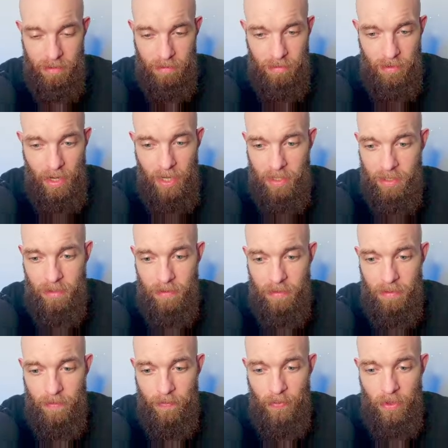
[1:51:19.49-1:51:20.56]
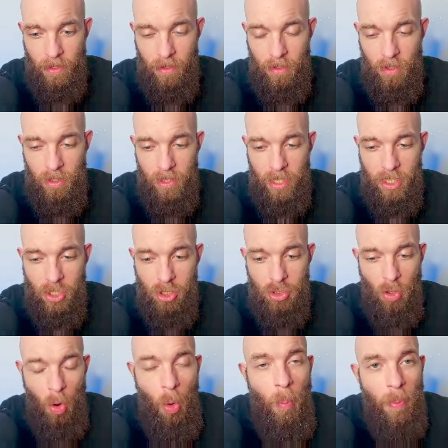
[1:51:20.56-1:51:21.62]
right, they can just
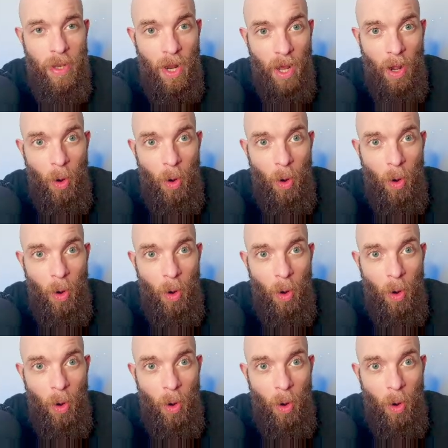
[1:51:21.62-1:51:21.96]
open your